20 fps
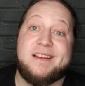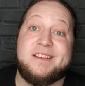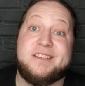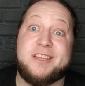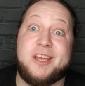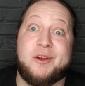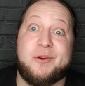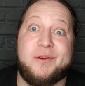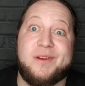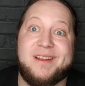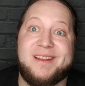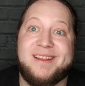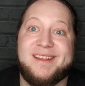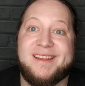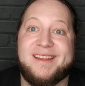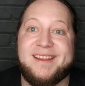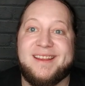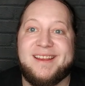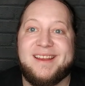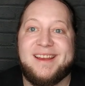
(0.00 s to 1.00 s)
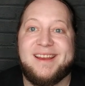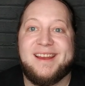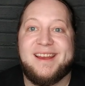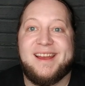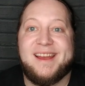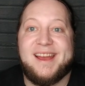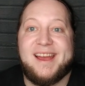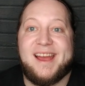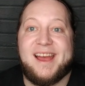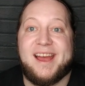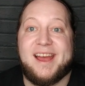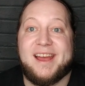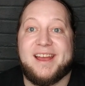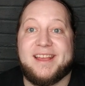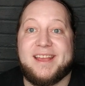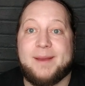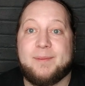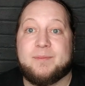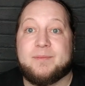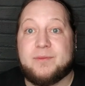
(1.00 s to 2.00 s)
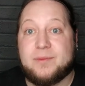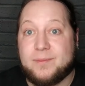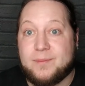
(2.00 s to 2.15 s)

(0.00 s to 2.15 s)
So, yeah,